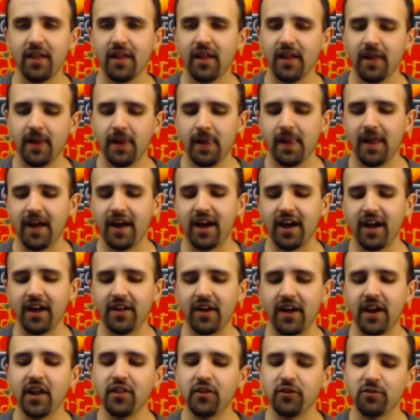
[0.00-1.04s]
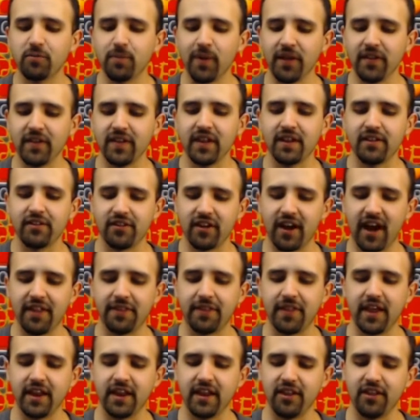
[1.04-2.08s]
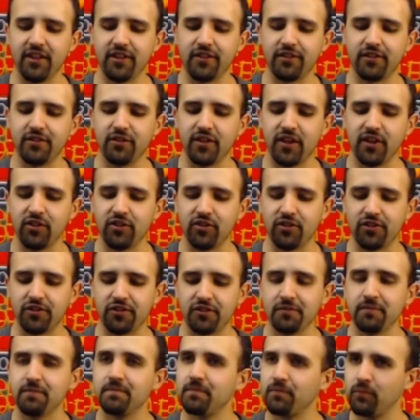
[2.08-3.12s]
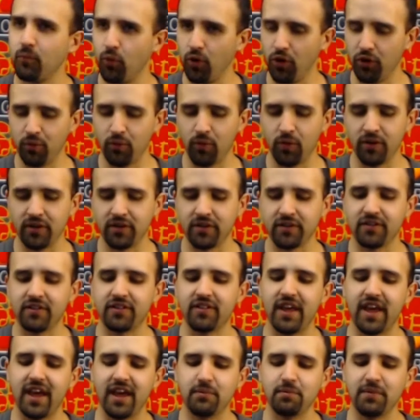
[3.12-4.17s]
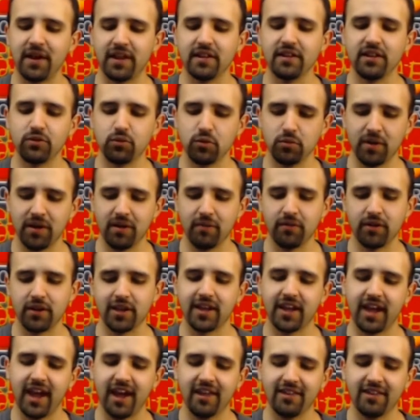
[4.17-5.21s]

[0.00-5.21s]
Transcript: Another spell that he's got that his Wold Wardens and Megalith will be able to cast